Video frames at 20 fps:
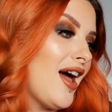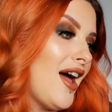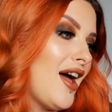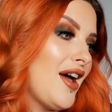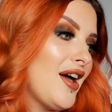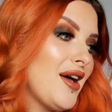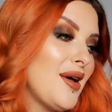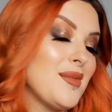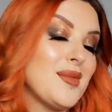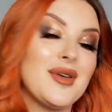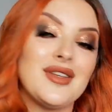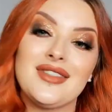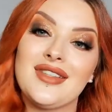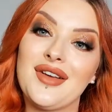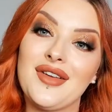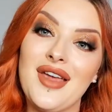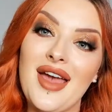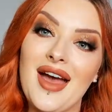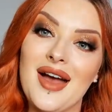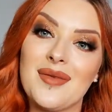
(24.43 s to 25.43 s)

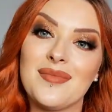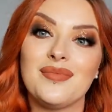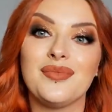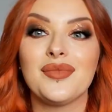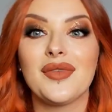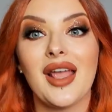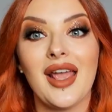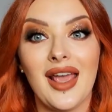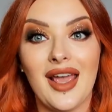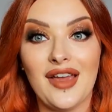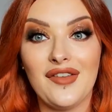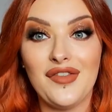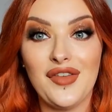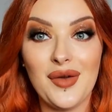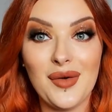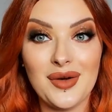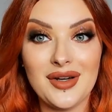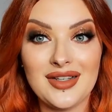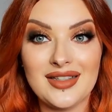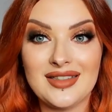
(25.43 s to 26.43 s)
If
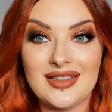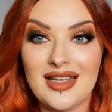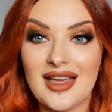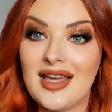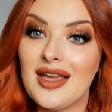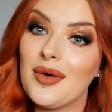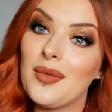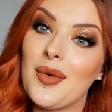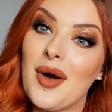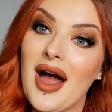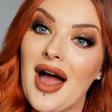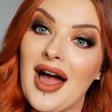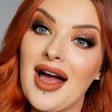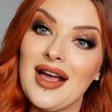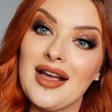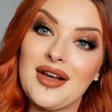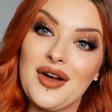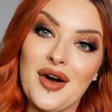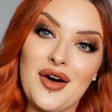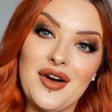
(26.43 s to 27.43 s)
you want to see what
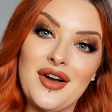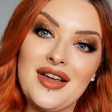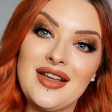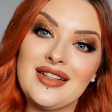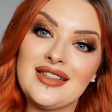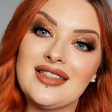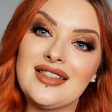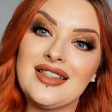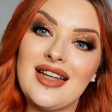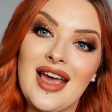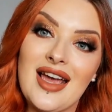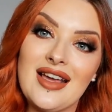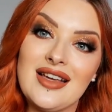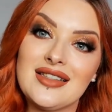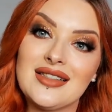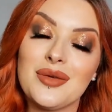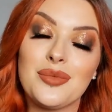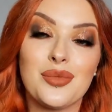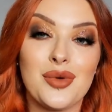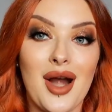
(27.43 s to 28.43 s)
I got in
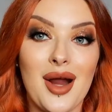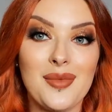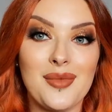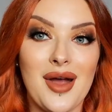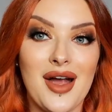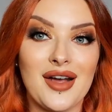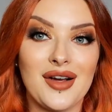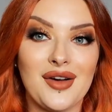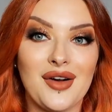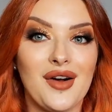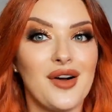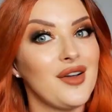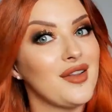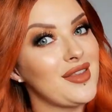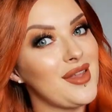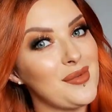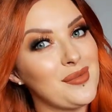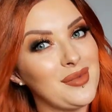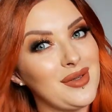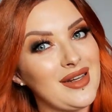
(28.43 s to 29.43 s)
today's Primark haul
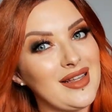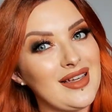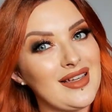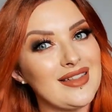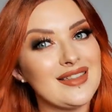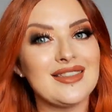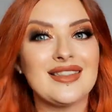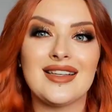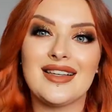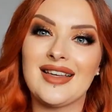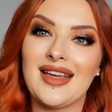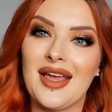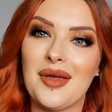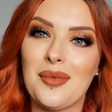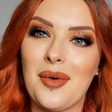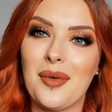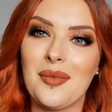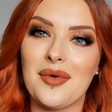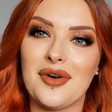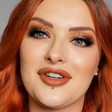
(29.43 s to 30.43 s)
then please
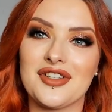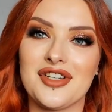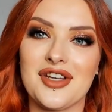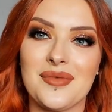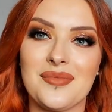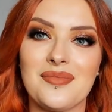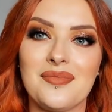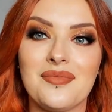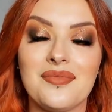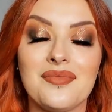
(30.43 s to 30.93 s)
keep on watching.